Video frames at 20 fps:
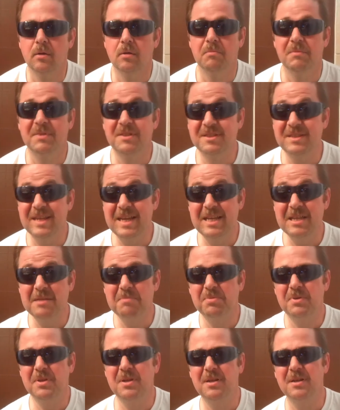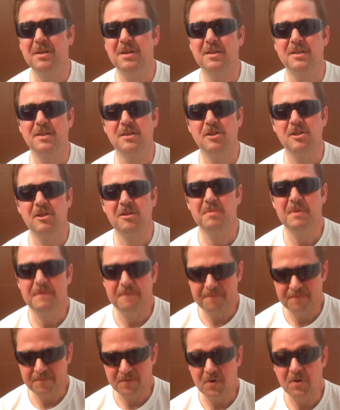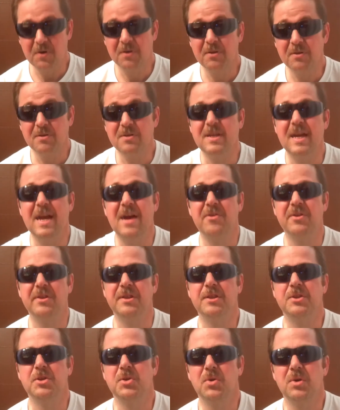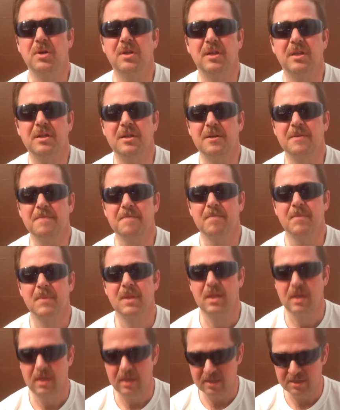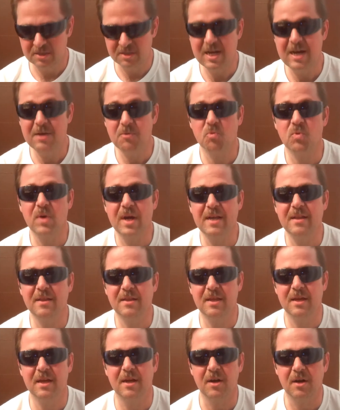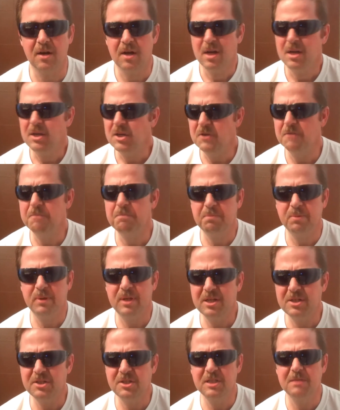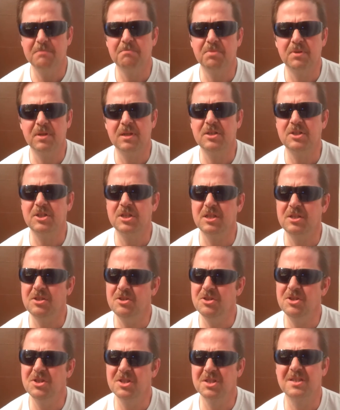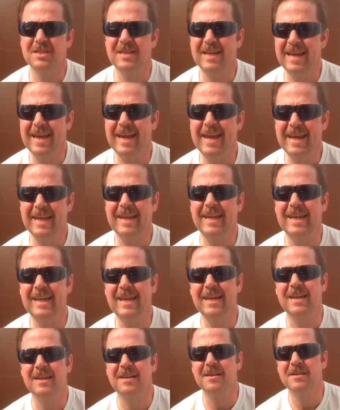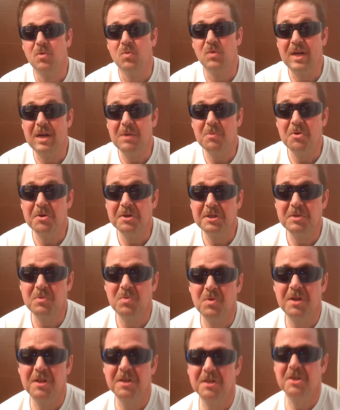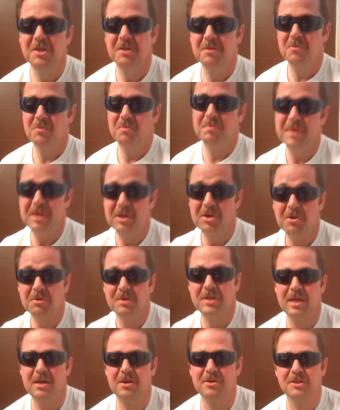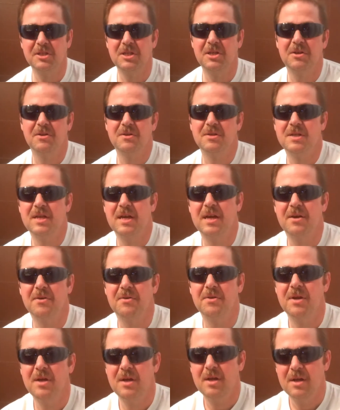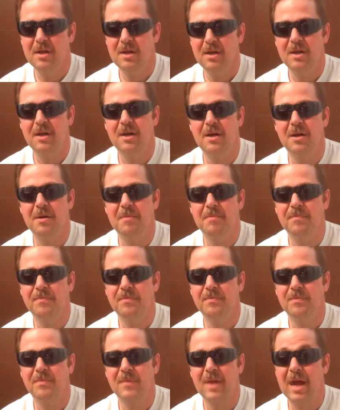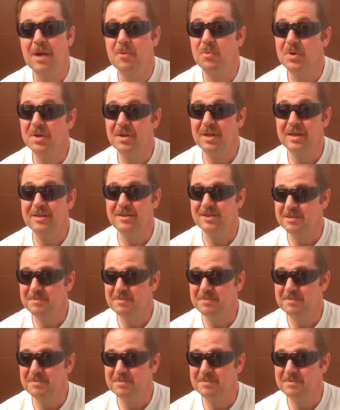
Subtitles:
But say the plug is a little bit farther down in the toilet. It's not right there. You plunge it, and you just can't get it. When I worked at one of the big hotels here in town, I realized some